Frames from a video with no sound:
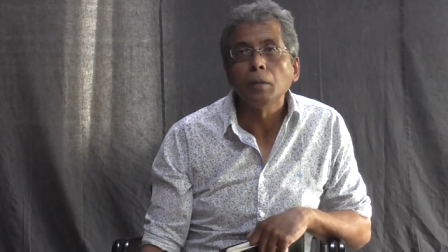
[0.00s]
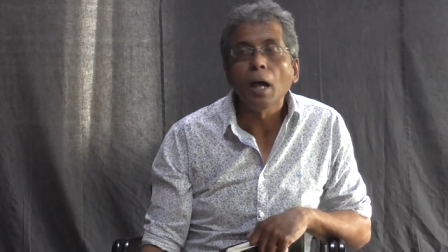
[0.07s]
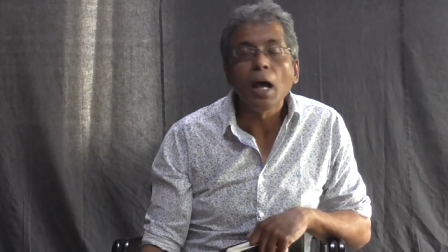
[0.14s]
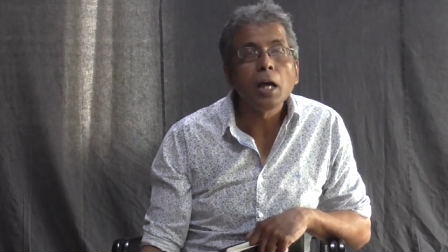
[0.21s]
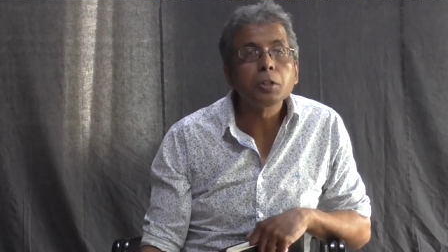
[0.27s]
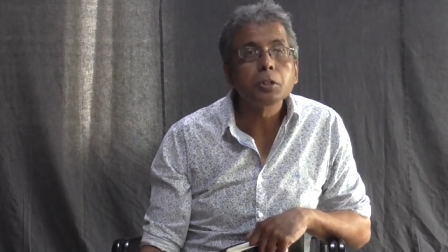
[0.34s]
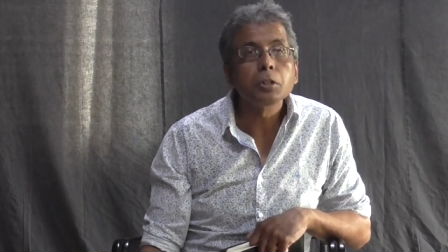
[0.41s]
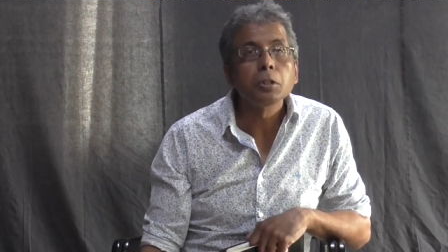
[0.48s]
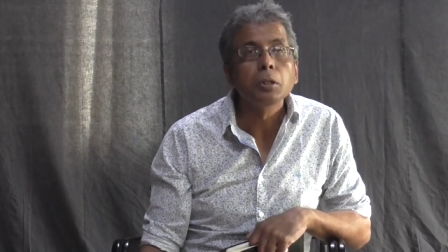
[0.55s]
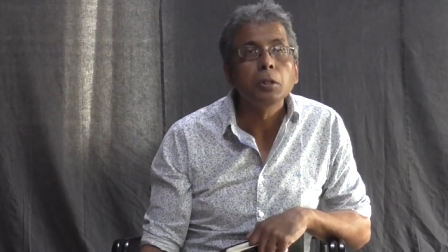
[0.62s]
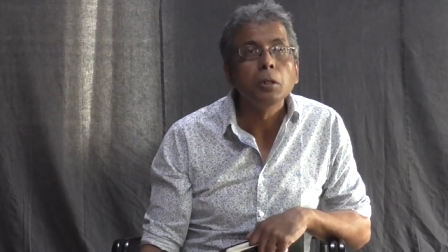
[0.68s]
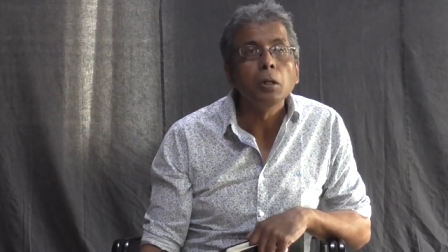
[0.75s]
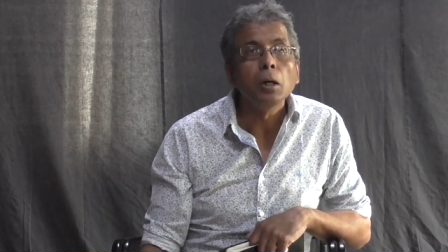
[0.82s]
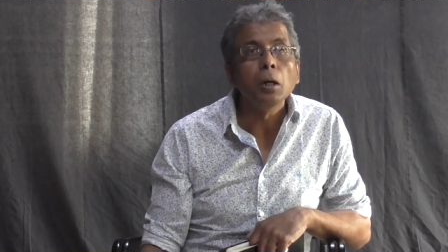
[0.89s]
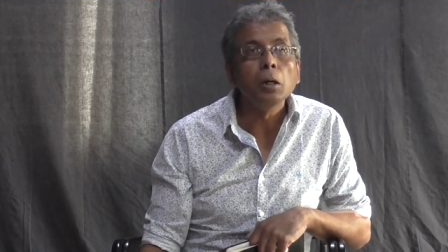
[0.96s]
as
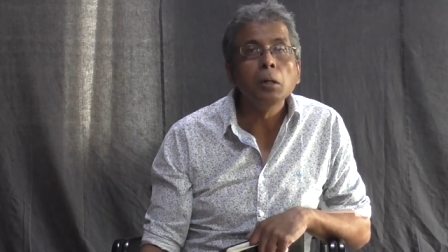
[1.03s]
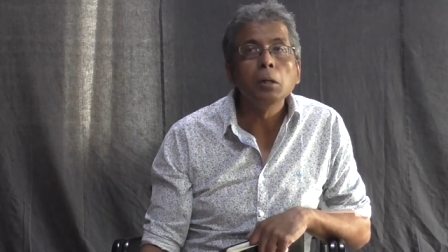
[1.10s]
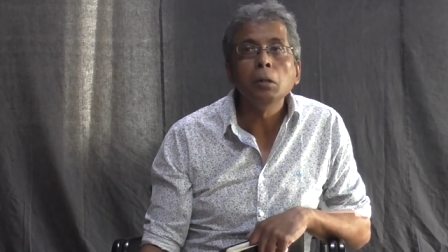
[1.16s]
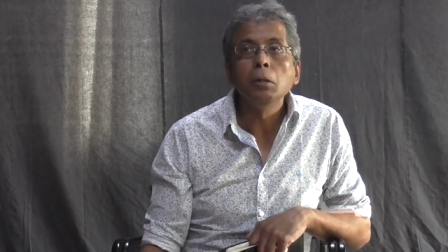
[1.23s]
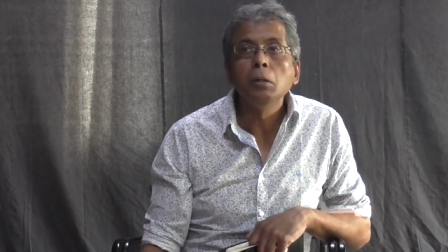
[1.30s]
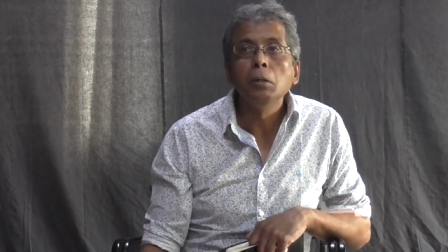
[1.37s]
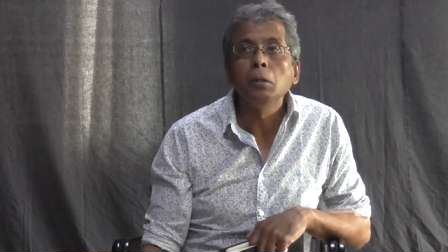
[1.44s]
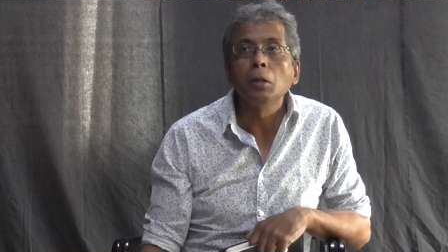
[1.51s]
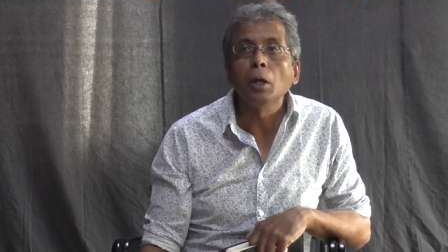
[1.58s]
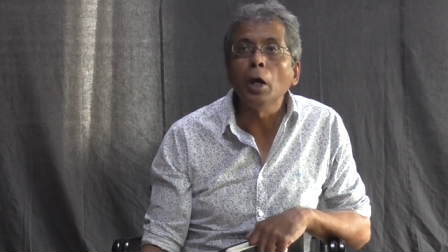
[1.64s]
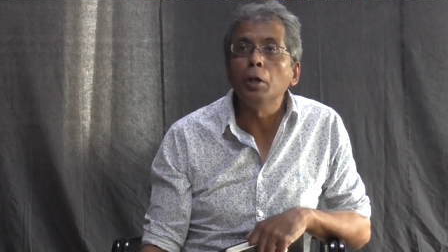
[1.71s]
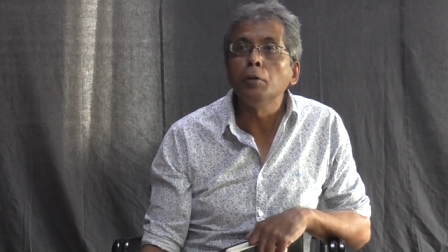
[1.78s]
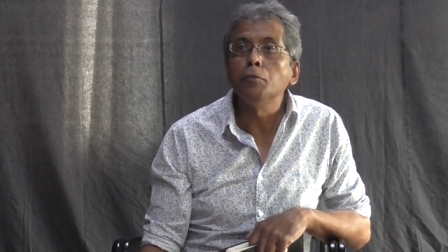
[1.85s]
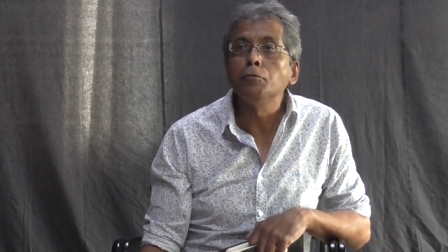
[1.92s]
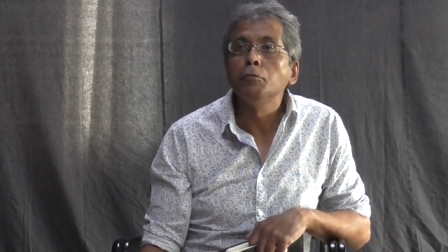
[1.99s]
a
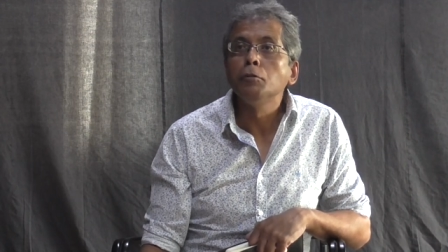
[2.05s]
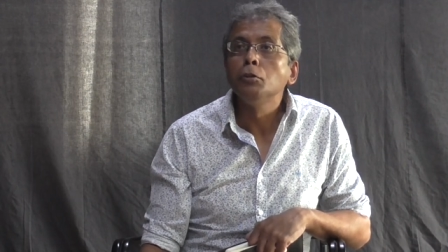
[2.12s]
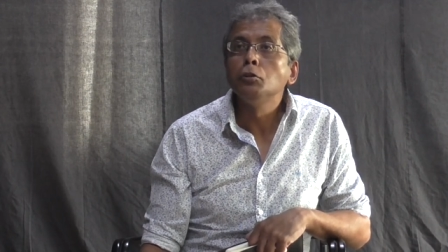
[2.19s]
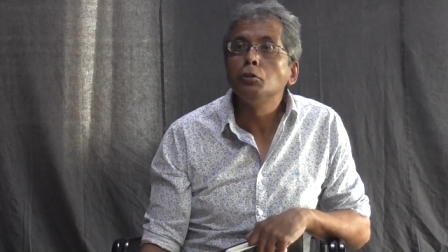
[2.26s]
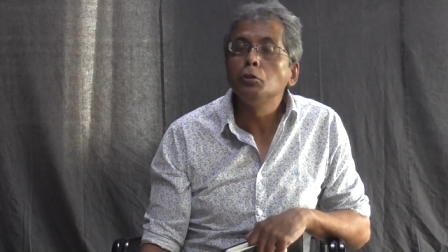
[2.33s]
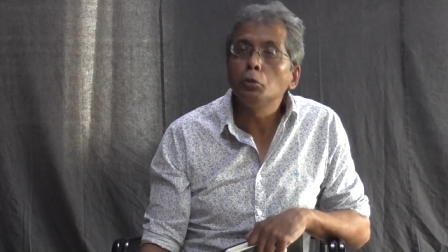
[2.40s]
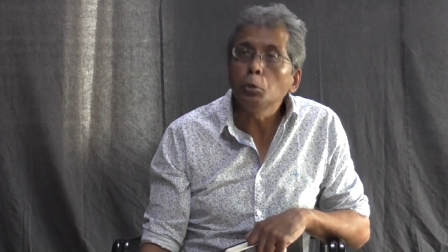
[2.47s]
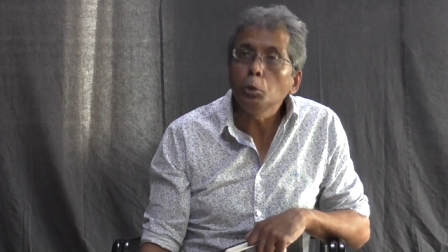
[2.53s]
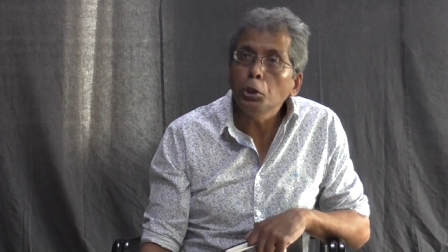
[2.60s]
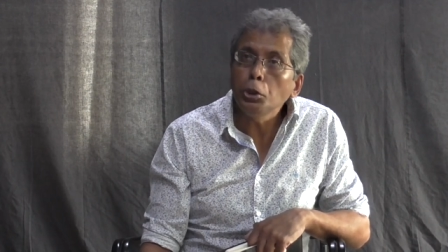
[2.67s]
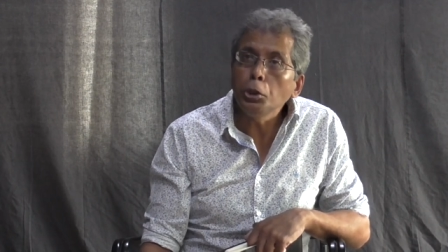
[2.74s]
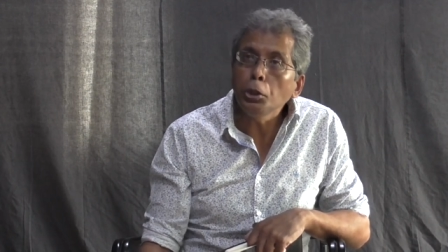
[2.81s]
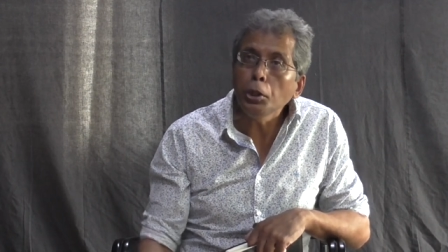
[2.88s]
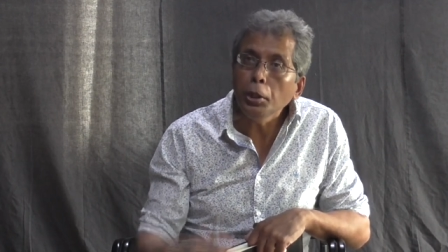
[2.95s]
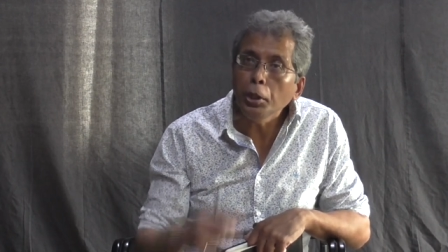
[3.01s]
kind of
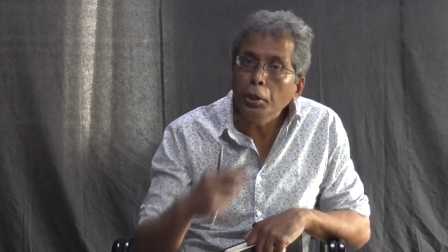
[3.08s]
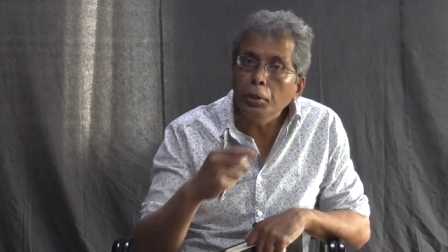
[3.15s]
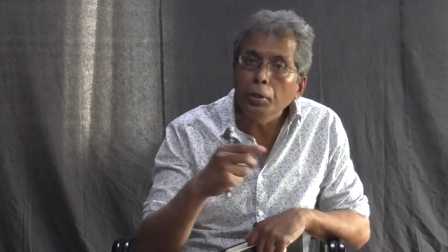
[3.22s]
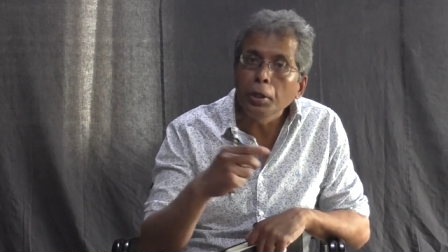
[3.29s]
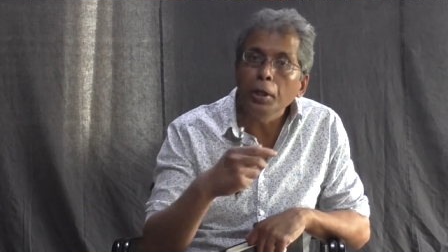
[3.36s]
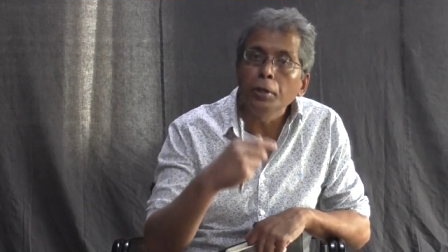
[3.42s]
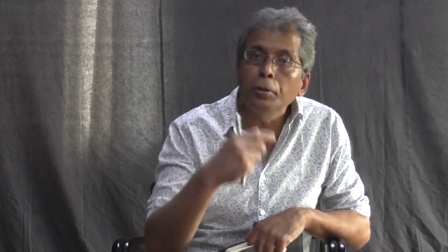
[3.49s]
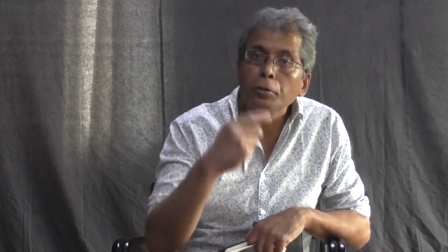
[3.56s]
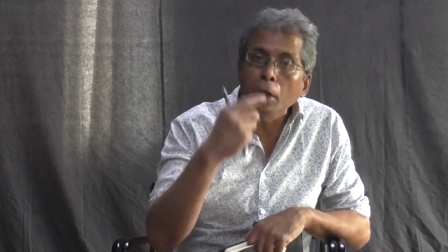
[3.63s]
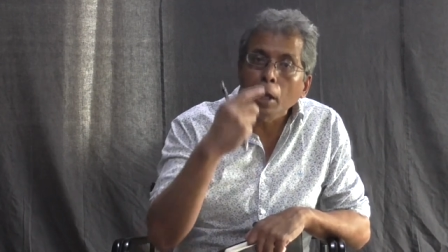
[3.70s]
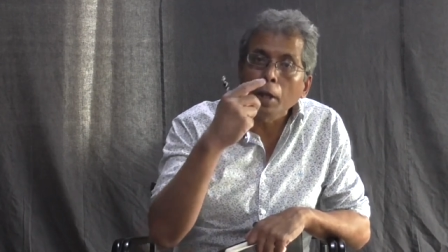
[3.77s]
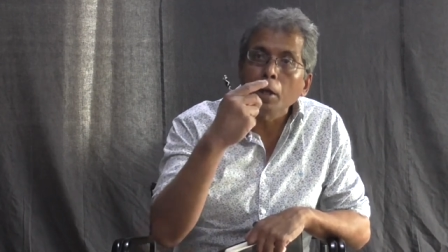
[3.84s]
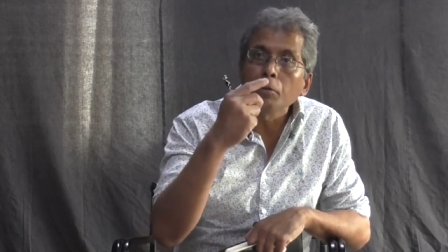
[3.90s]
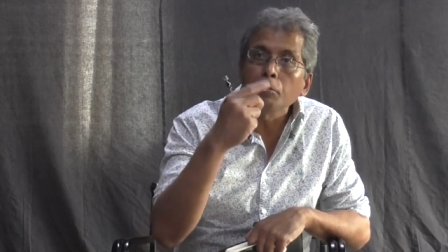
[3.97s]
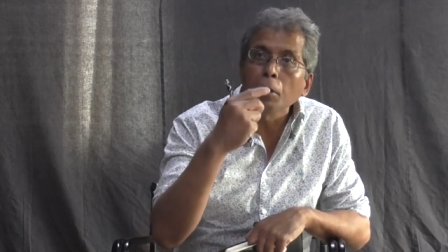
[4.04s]
socially created,
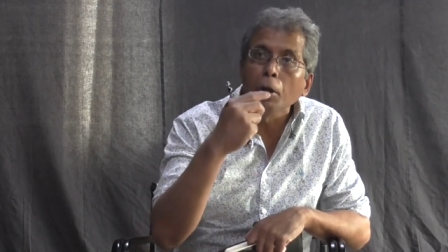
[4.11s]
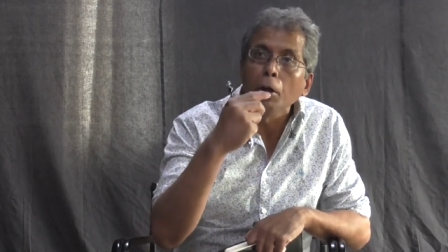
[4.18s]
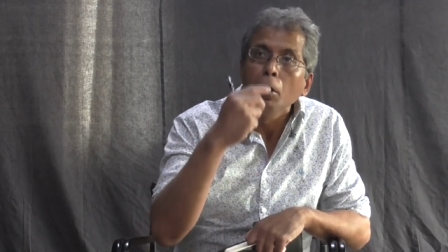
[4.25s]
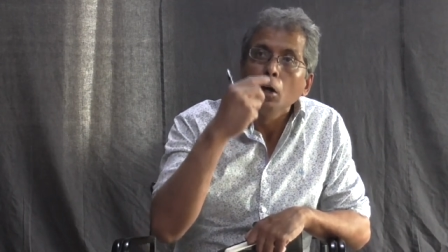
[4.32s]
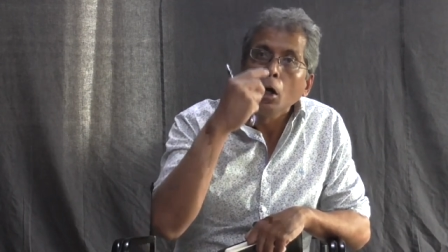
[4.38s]
like I said,